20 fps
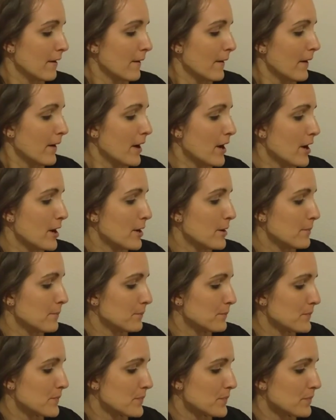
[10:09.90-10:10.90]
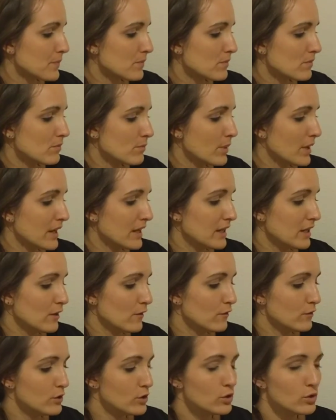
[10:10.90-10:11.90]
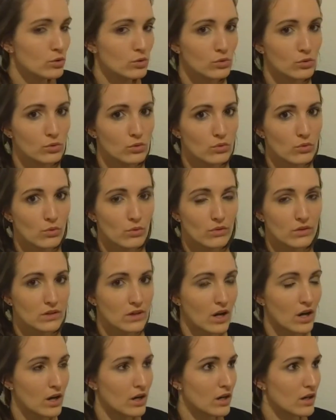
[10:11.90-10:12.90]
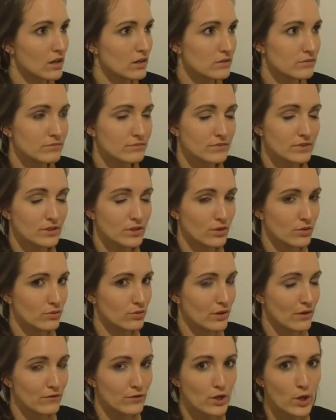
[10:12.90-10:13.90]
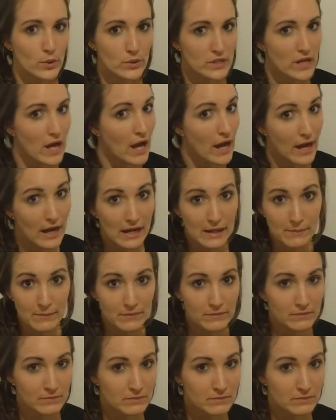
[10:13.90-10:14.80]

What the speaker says: But if you are, you know, you have no time